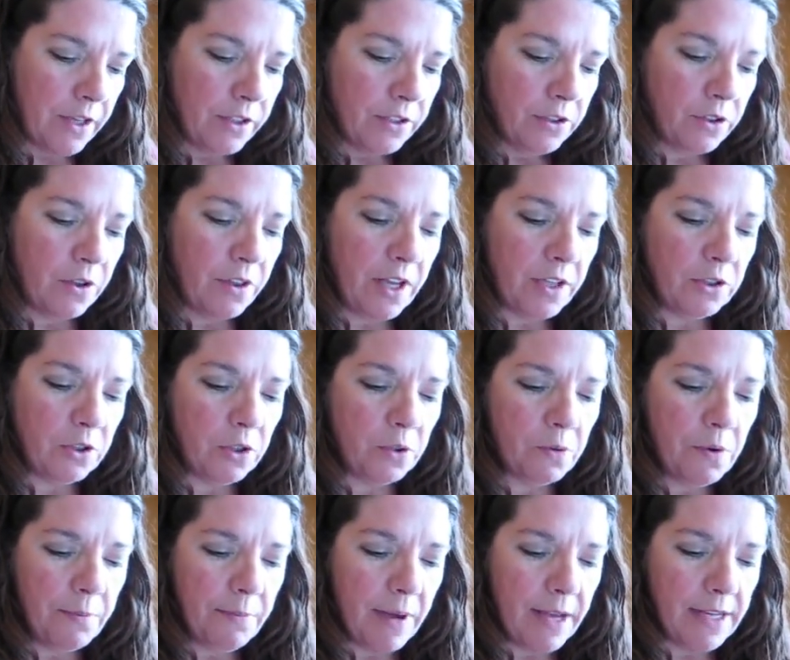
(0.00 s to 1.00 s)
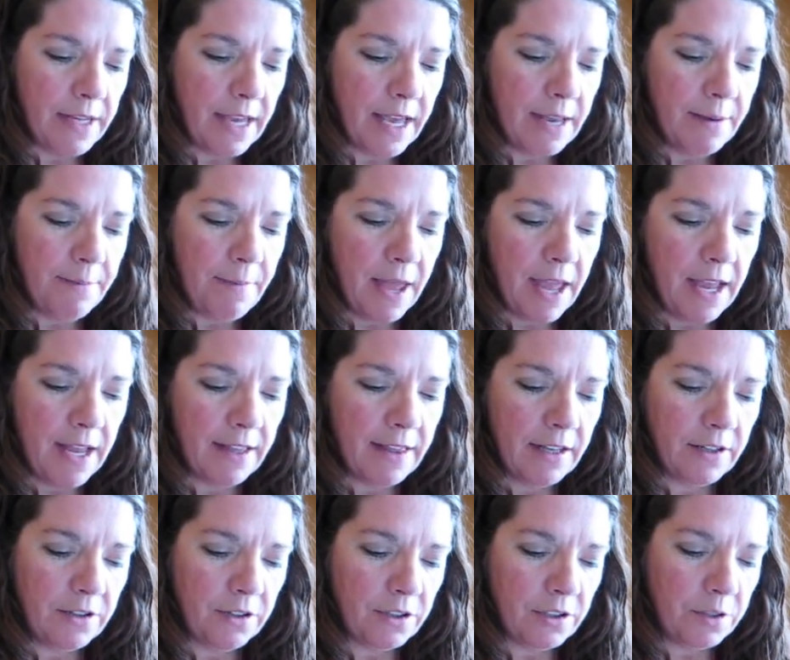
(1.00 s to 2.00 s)
So they took what Micah had made,
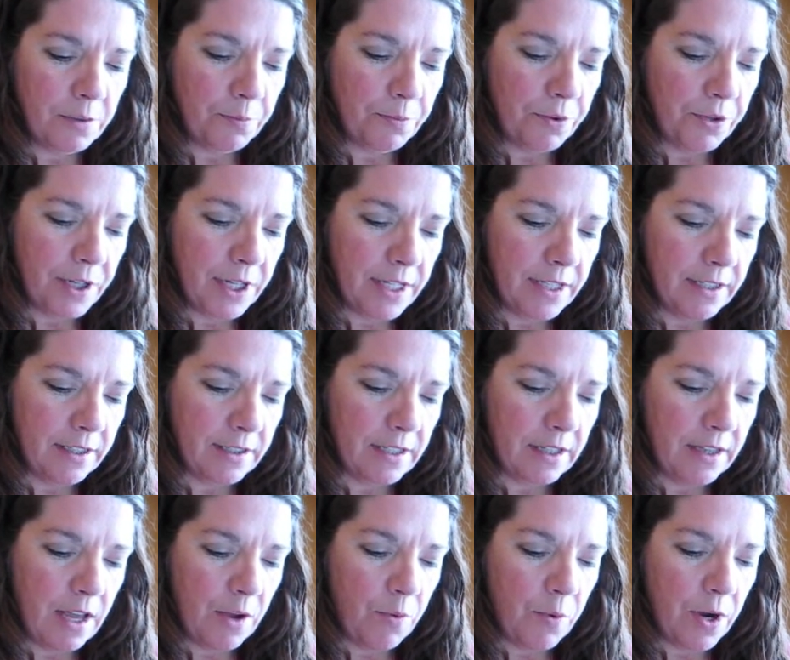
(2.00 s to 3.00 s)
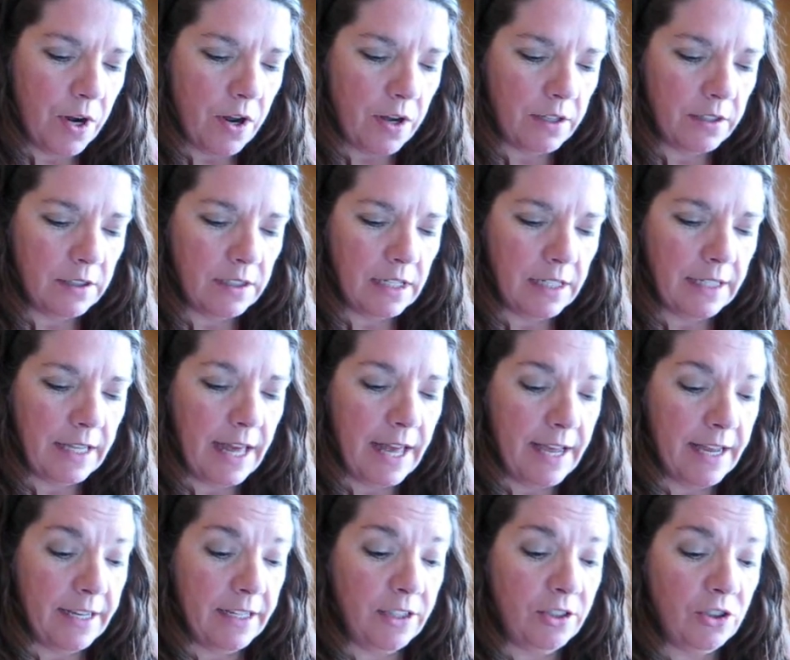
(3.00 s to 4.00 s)
they took his priest, and they went on to
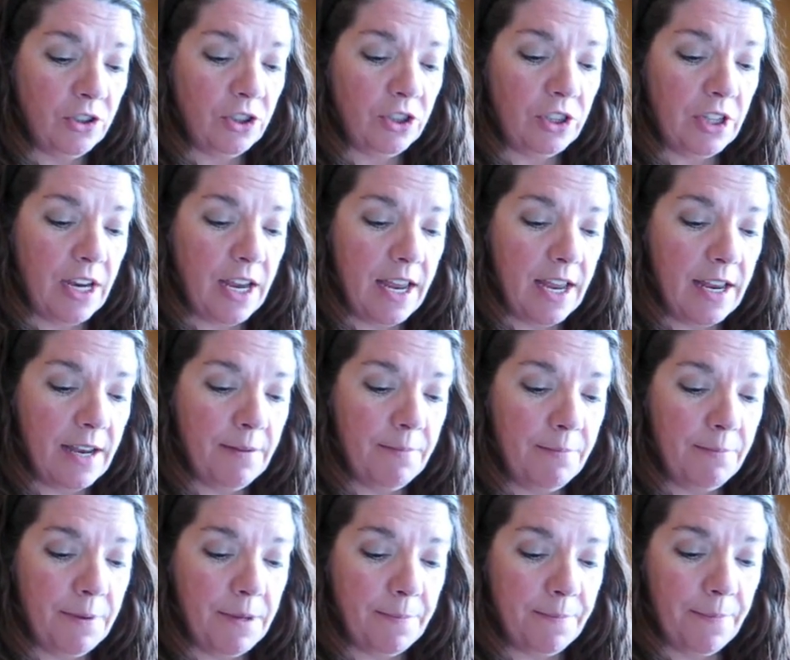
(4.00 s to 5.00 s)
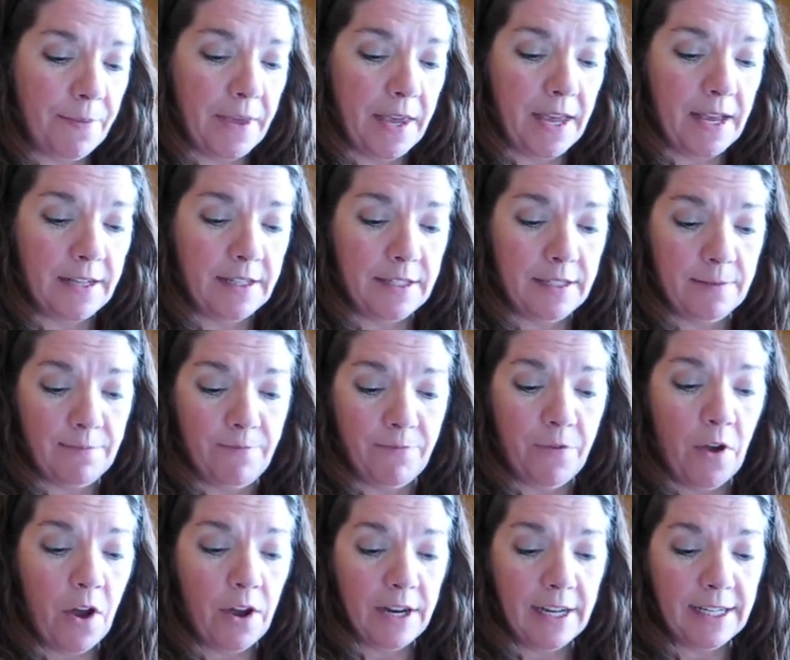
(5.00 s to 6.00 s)
Laish and
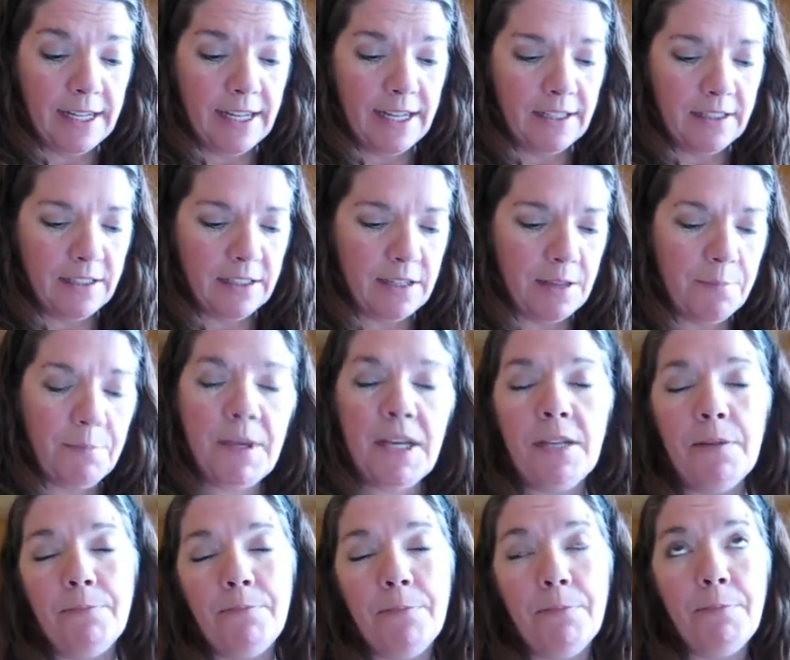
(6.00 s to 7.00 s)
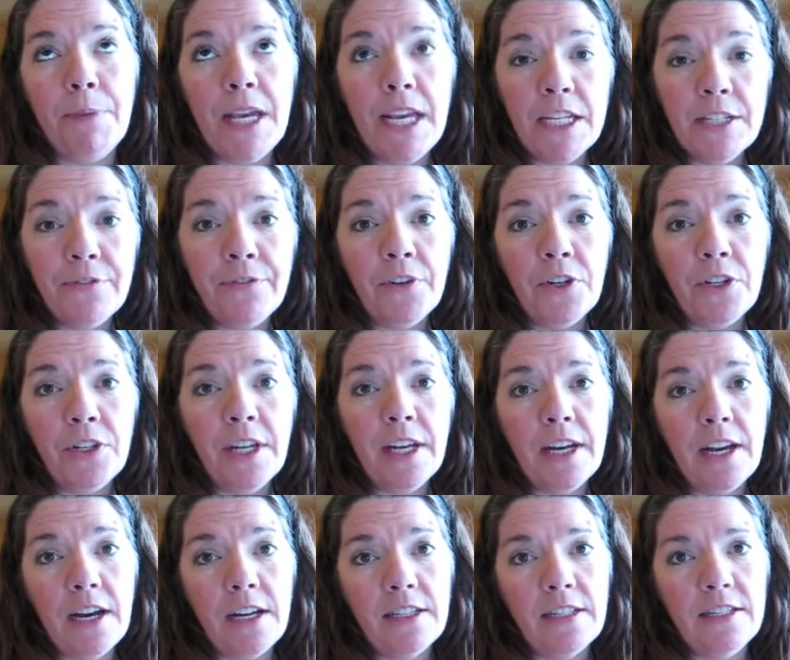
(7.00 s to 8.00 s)
fought against the peaceful
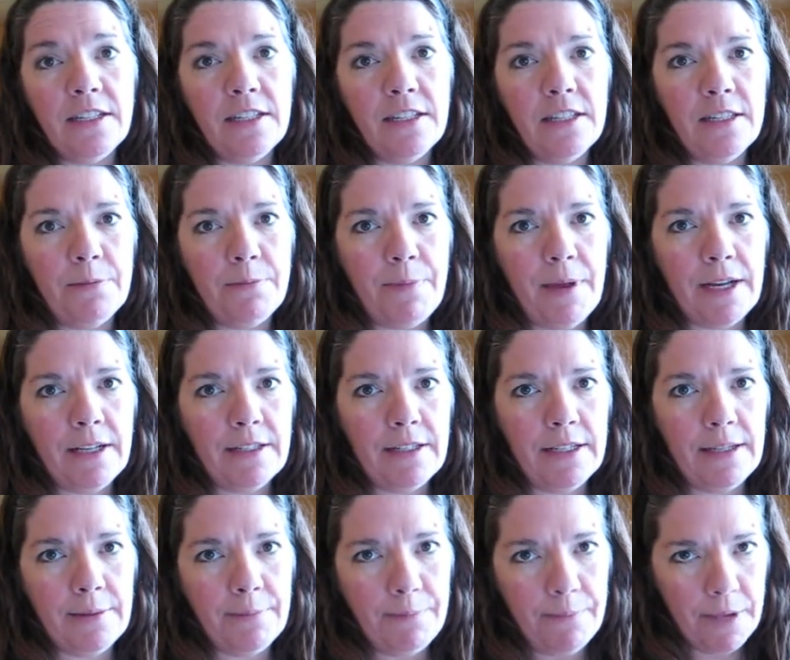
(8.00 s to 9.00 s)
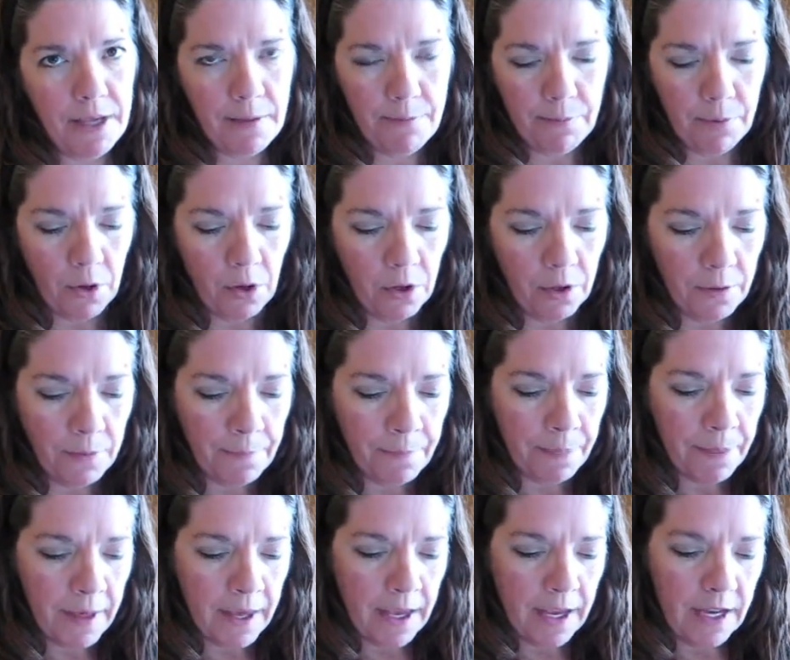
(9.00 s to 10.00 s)
and unsuspecting people
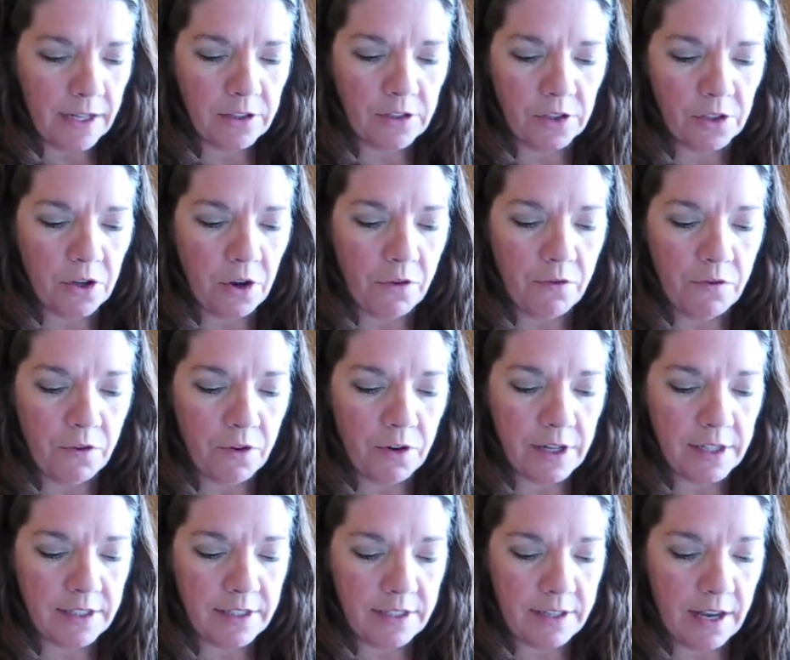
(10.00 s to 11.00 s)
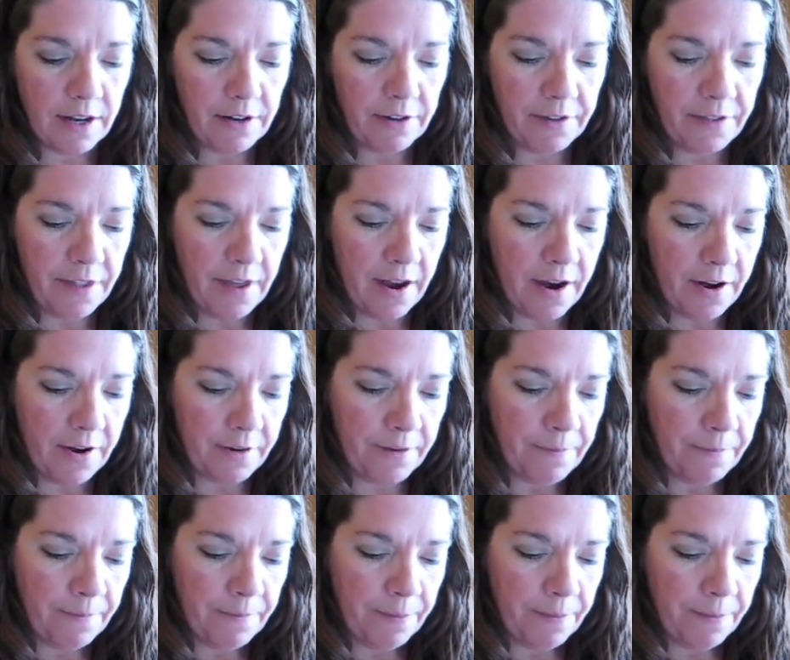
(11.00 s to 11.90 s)
and took over and settled there,